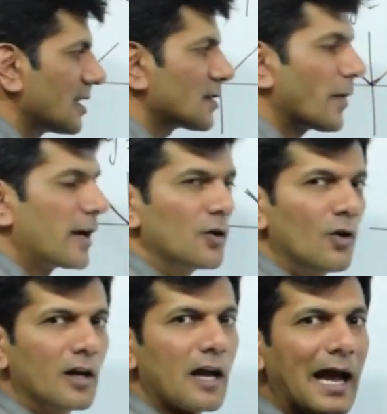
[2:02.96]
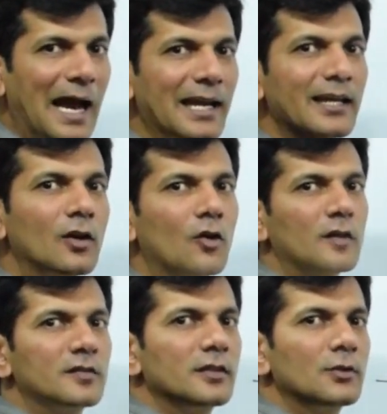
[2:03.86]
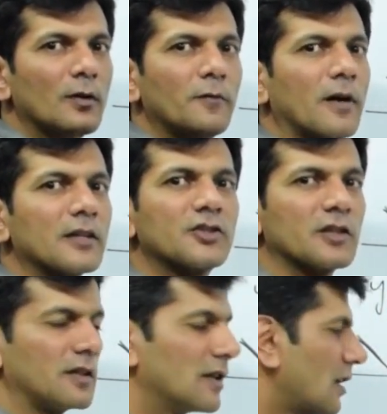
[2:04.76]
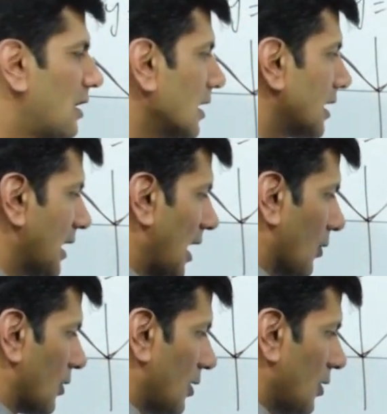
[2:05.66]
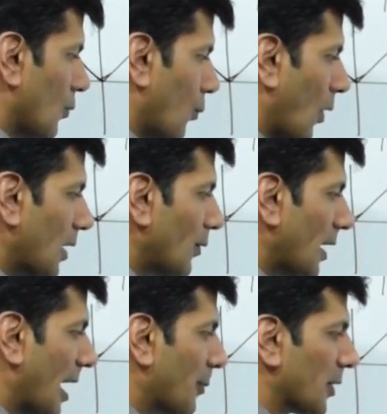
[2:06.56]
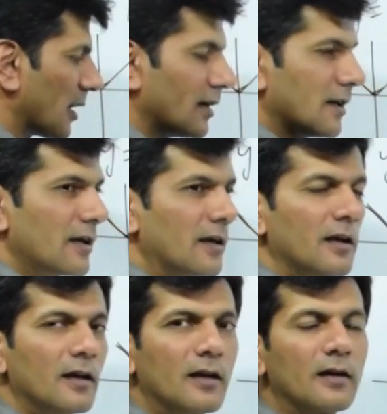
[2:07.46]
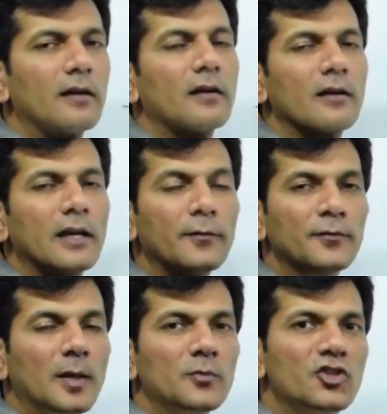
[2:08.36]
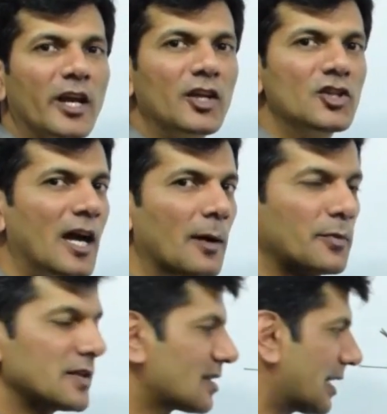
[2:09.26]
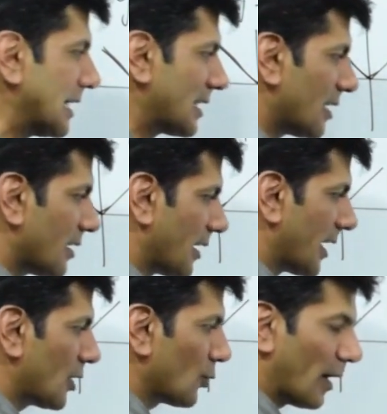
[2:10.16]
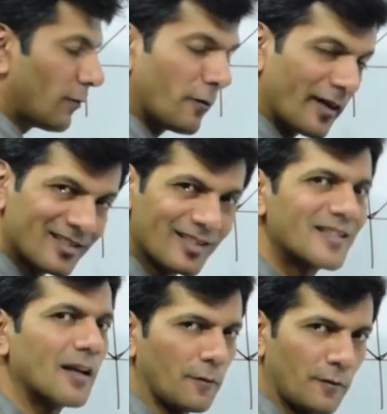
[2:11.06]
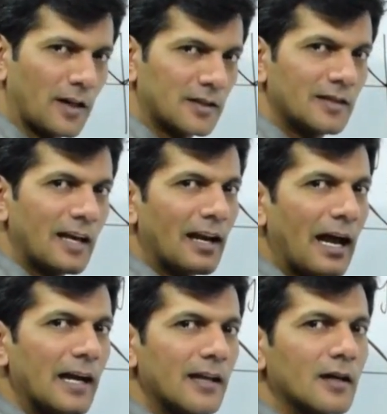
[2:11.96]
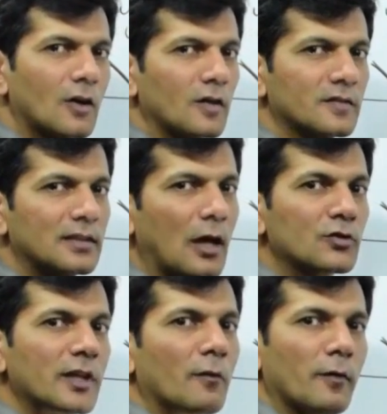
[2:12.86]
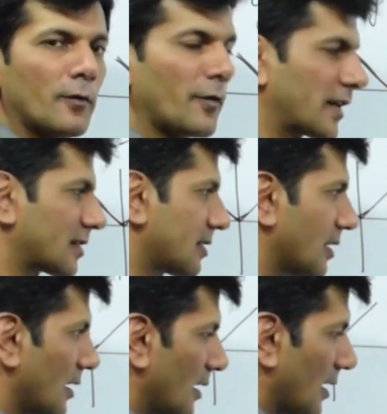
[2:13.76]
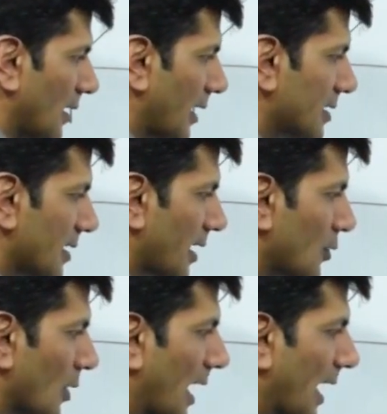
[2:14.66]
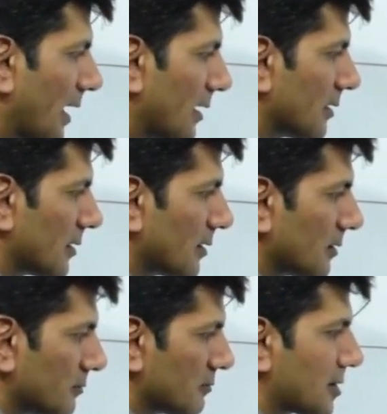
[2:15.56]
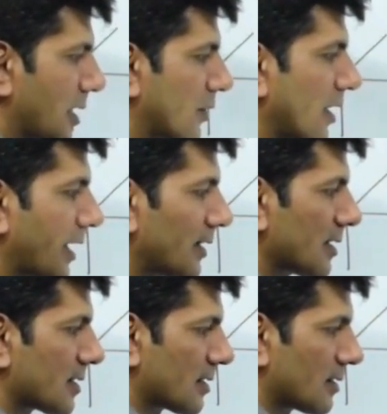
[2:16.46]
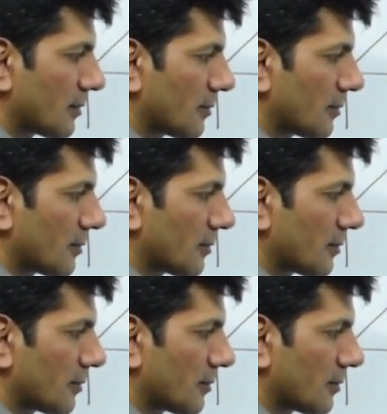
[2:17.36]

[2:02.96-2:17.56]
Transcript: is when you are adding a constant to a function. Now what would happen if some change happens internally to f of x itself rather than adding a constant outside of f of x? Let's say you add something like this,